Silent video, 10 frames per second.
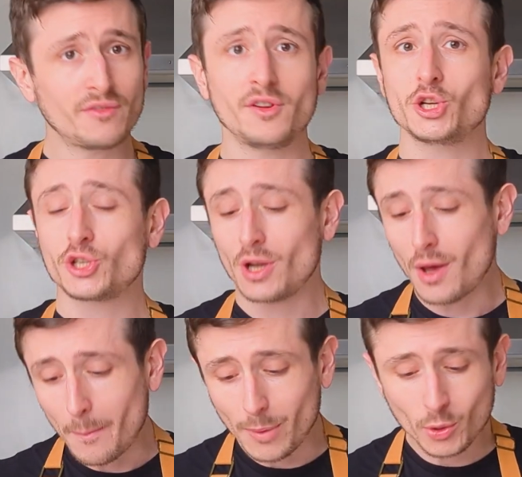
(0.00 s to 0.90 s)
fish,
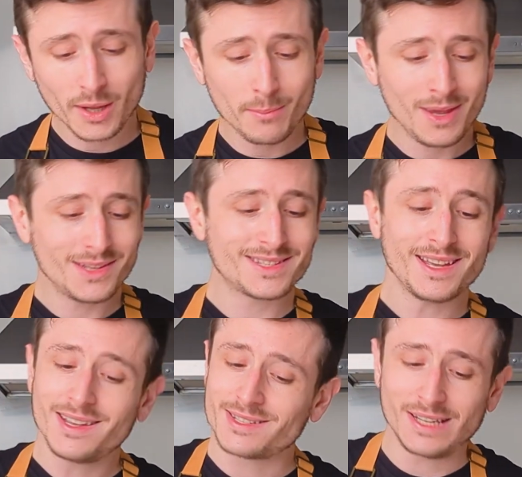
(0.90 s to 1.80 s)
boning meat,
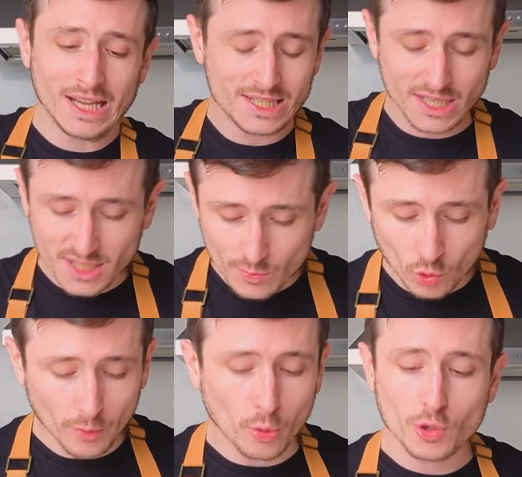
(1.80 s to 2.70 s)
slicing
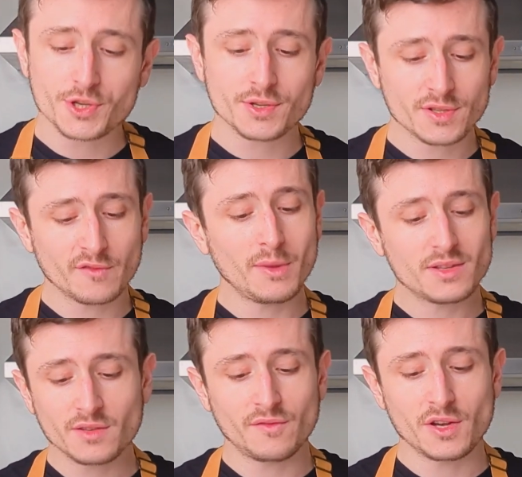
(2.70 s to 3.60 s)
small portions of
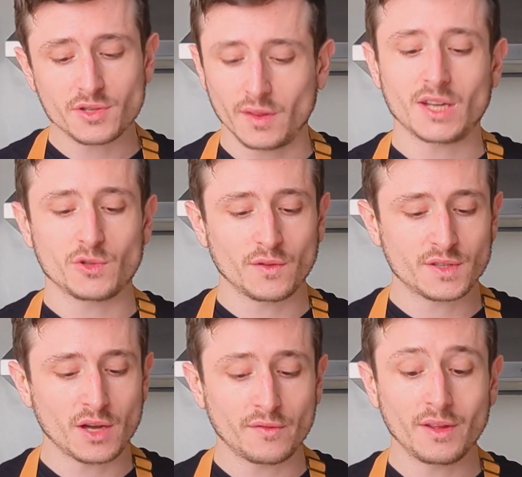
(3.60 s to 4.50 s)
meats and fish and that sort of
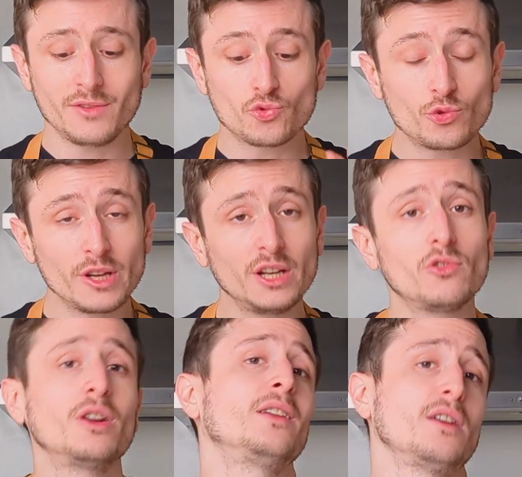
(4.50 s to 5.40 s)
stuff. It really,
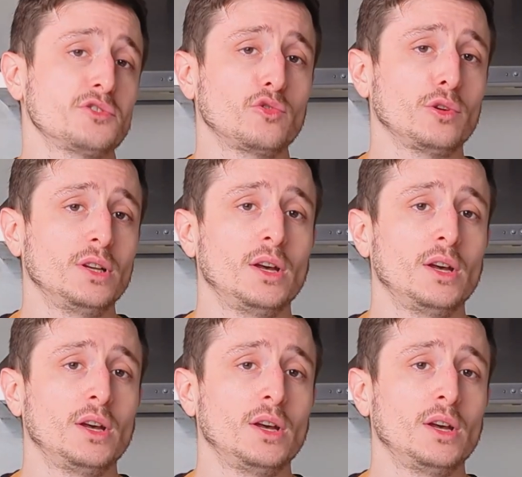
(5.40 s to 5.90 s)
really does it all.